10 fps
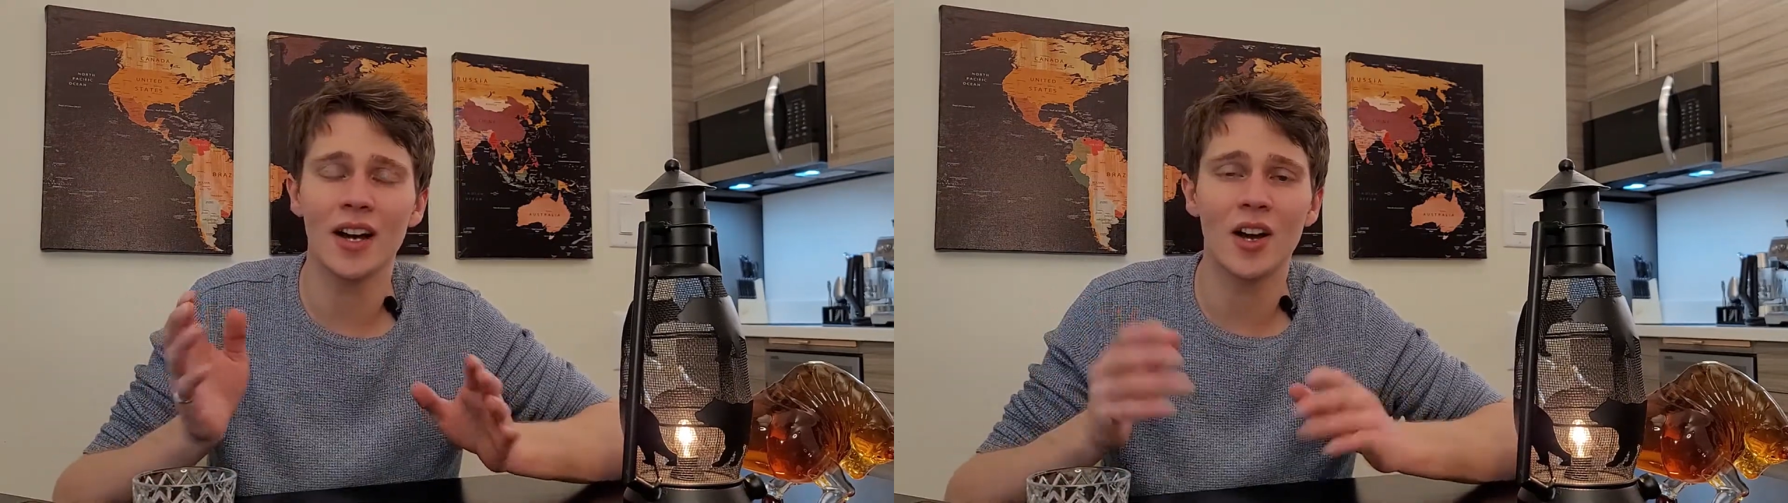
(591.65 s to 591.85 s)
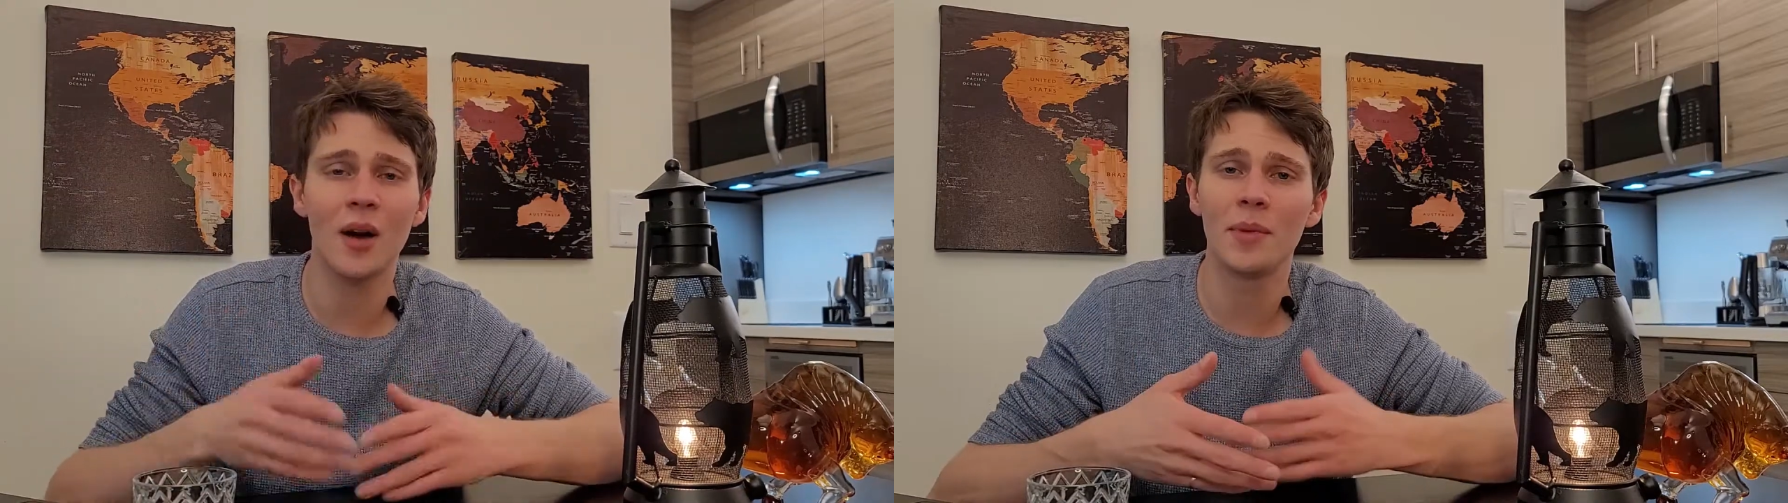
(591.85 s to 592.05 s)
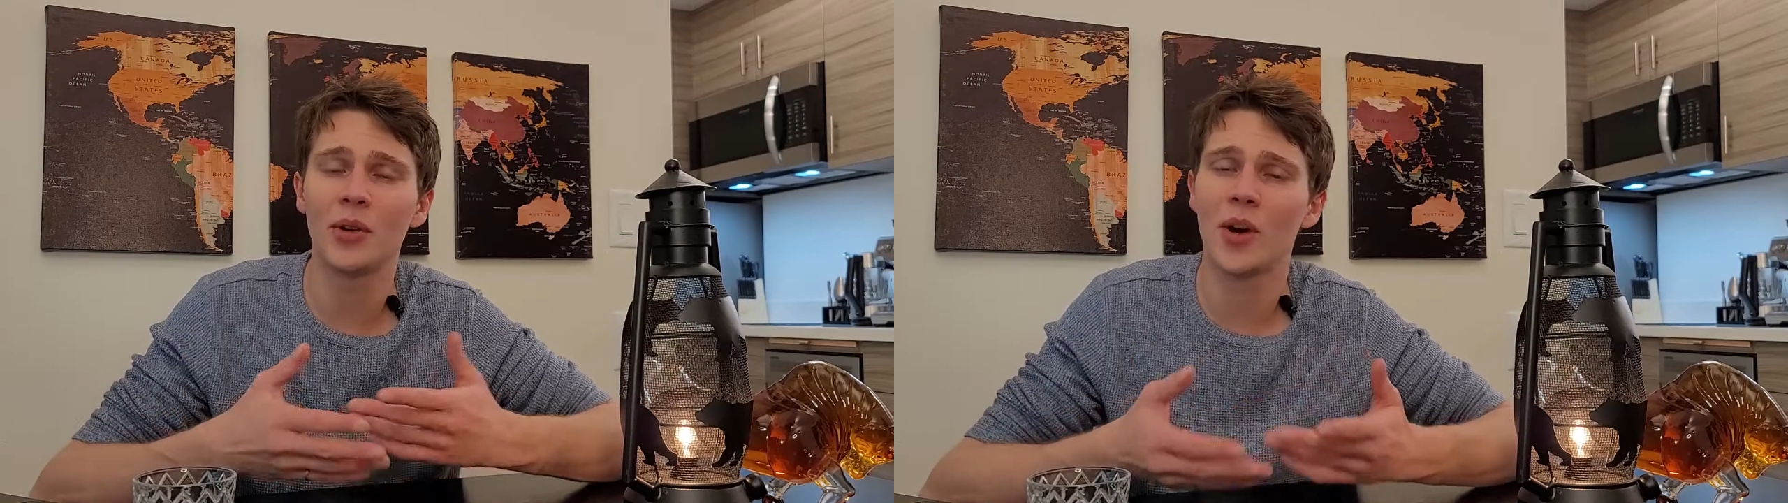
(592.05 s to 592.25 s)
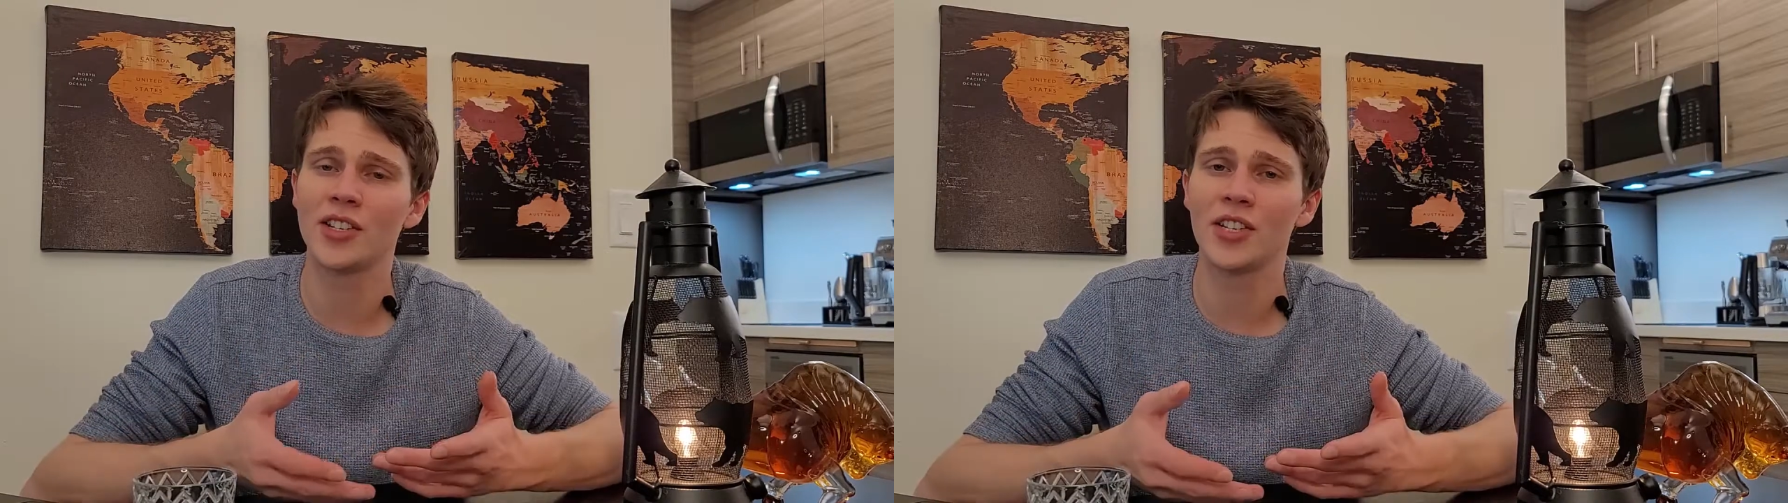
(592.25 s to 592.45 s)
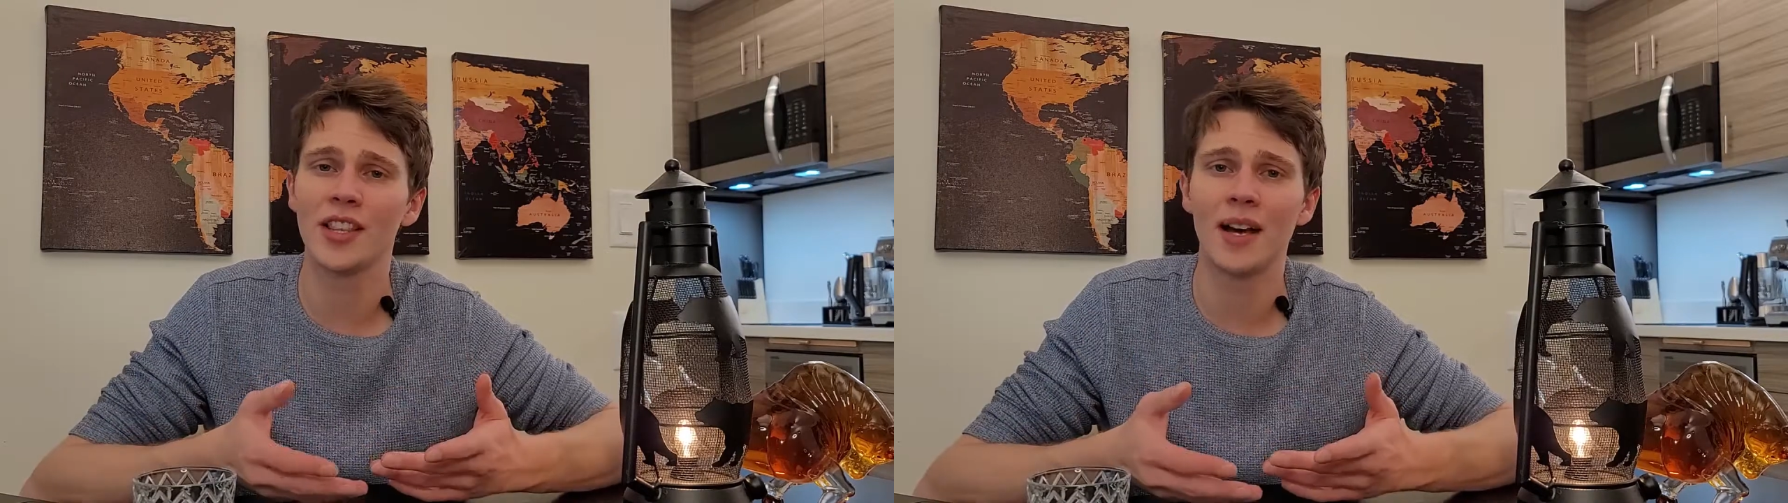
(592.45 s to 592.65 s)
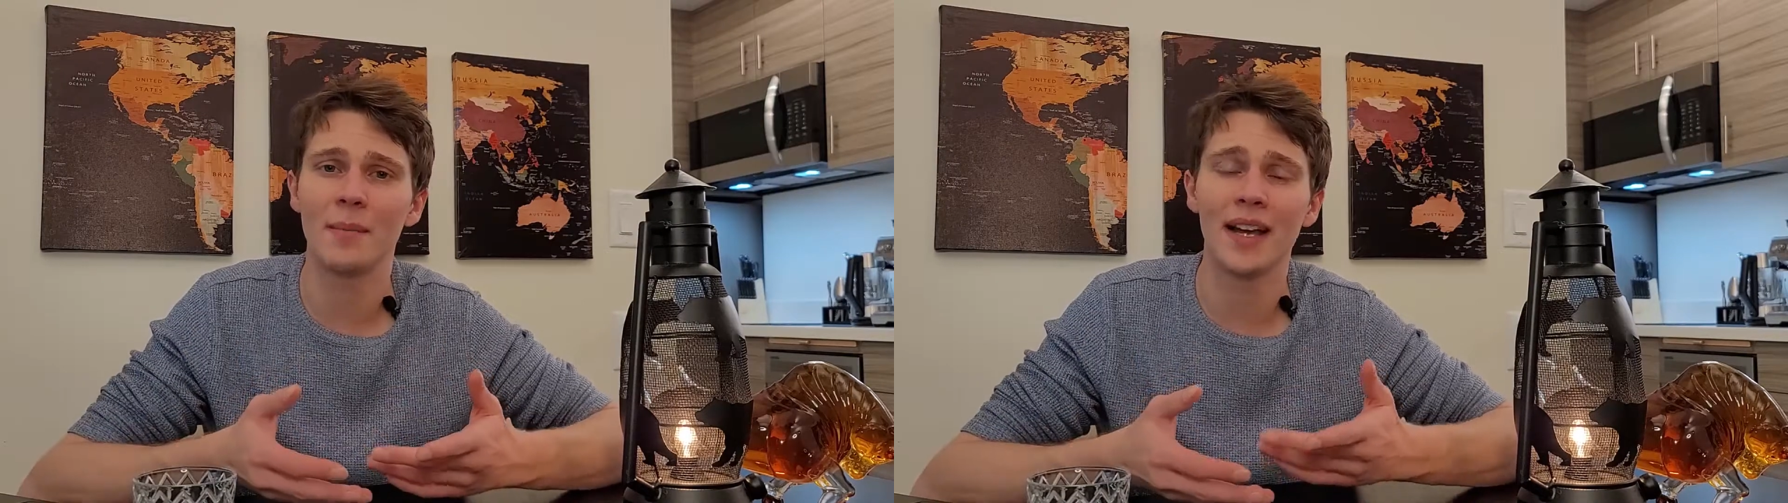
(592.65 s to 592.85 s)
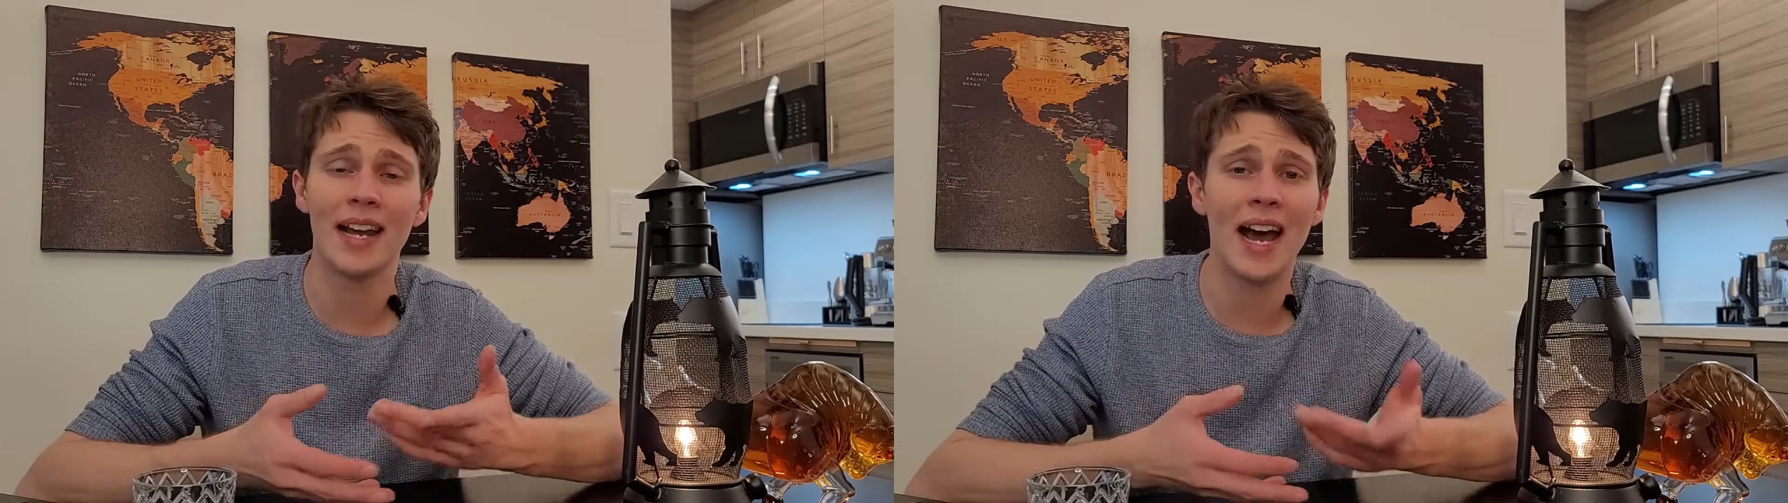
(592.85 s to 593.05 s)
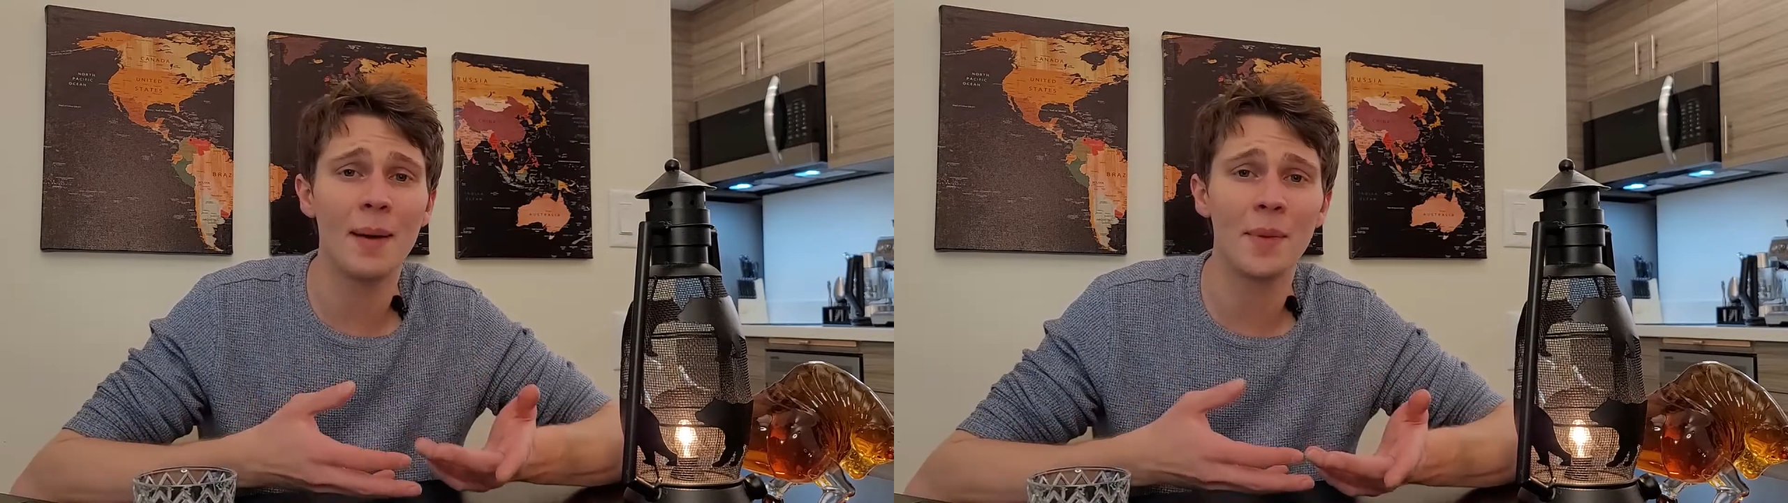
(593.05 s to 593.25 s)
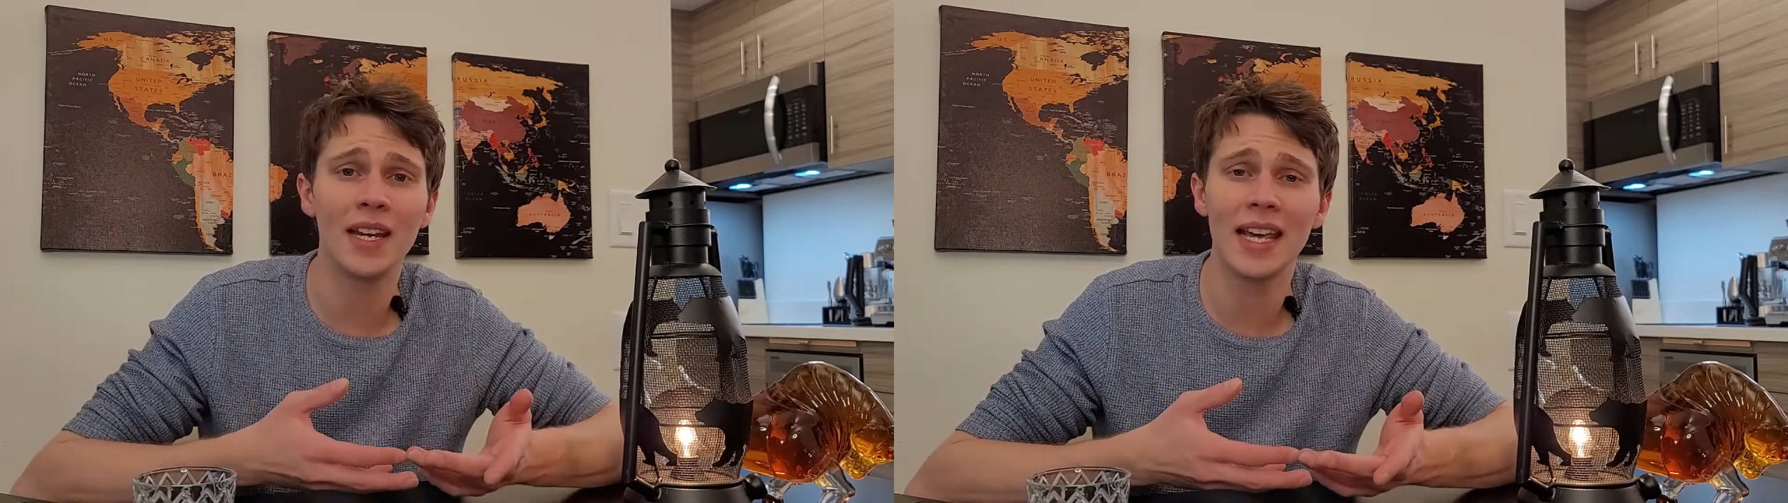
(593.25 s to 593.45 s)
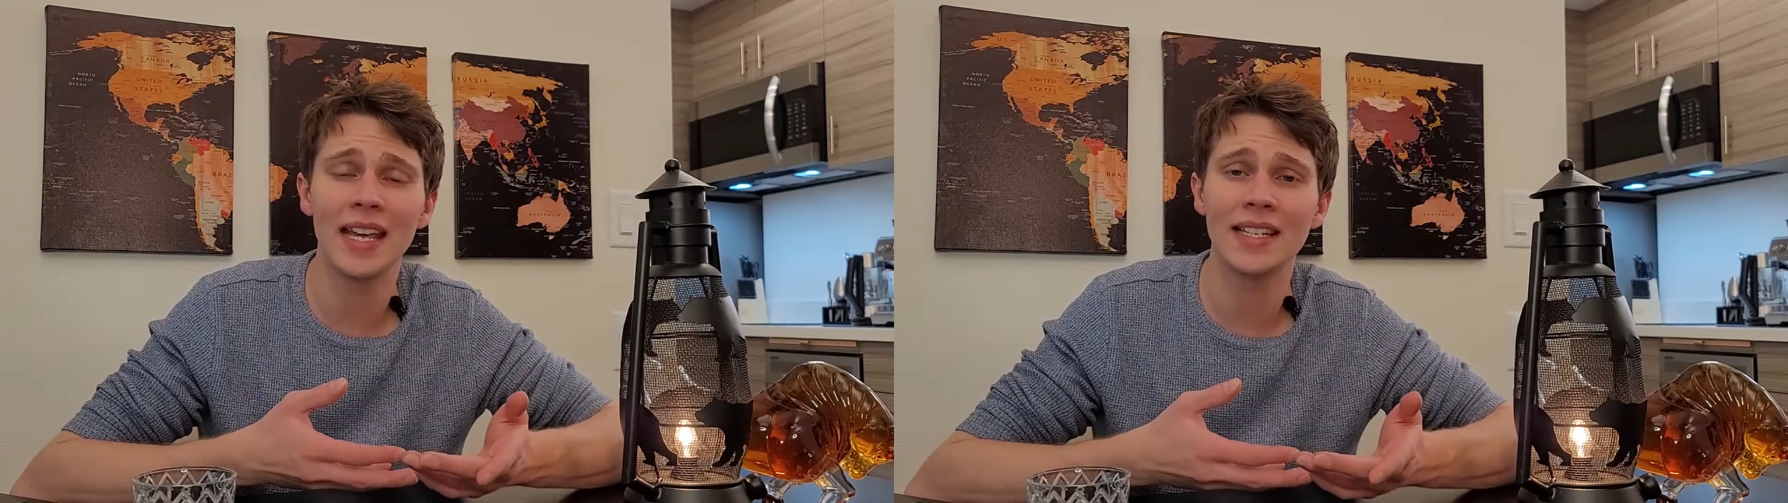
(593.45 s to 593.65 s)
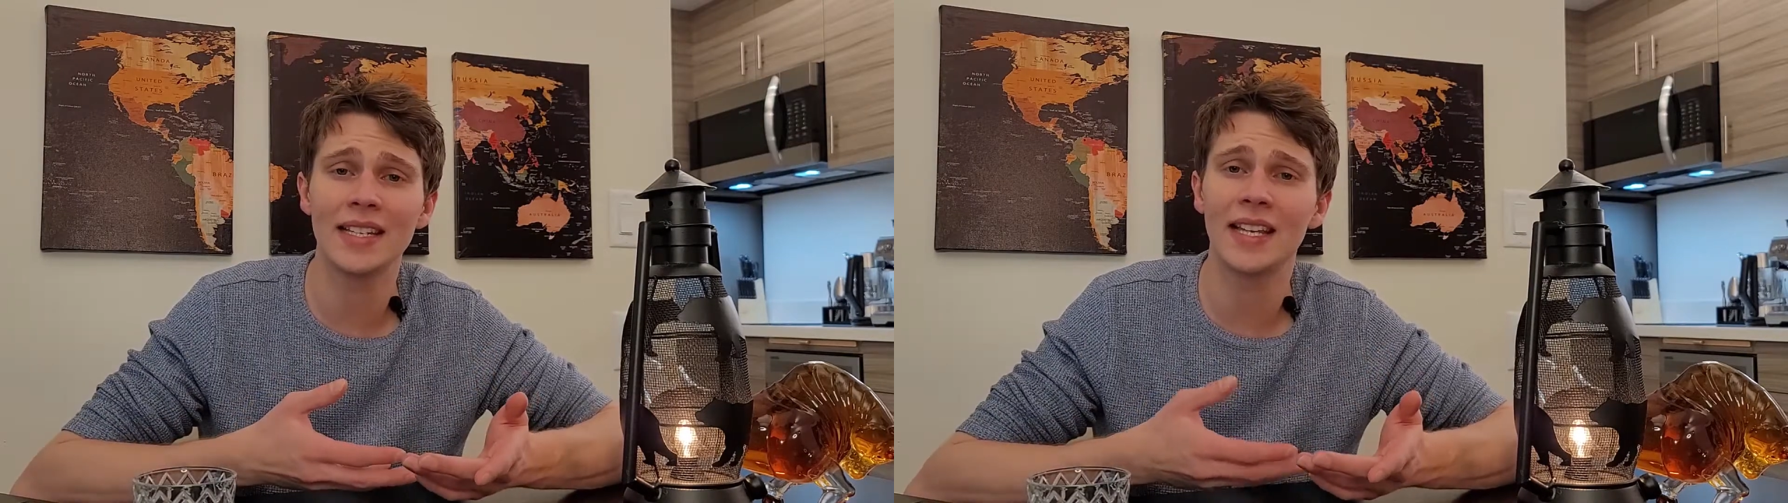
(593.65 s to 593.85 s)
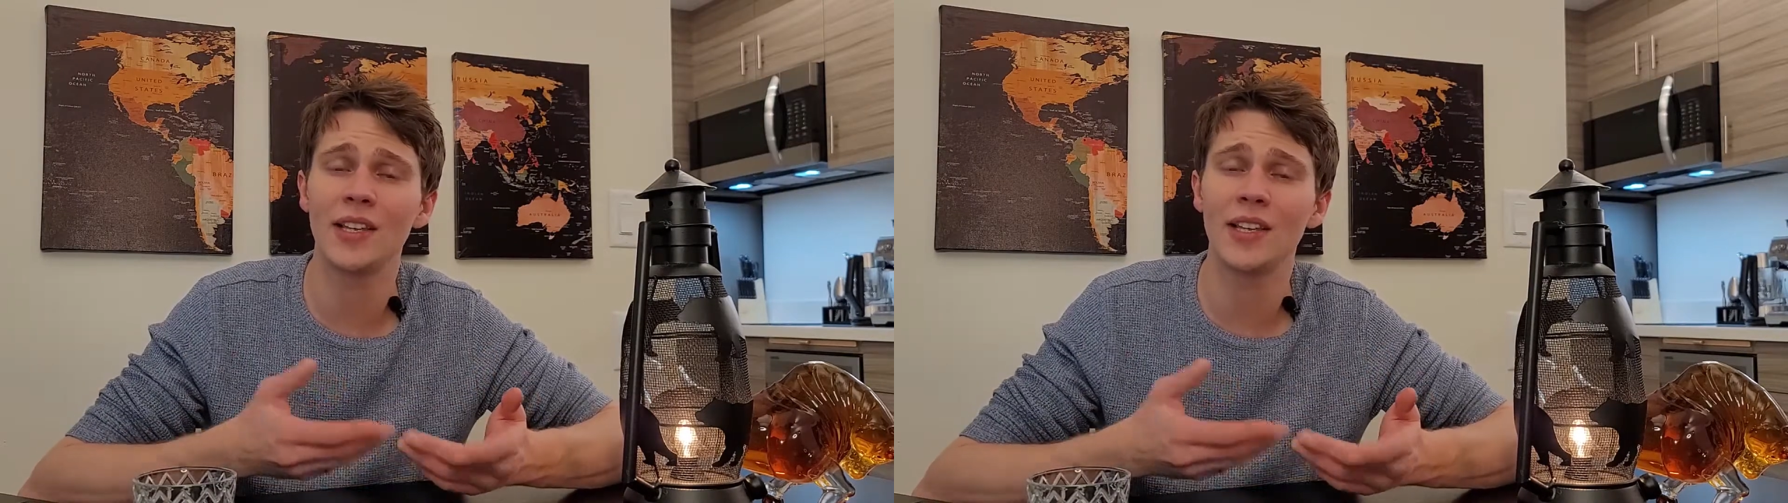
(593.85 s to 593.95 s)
a common question that might happen is,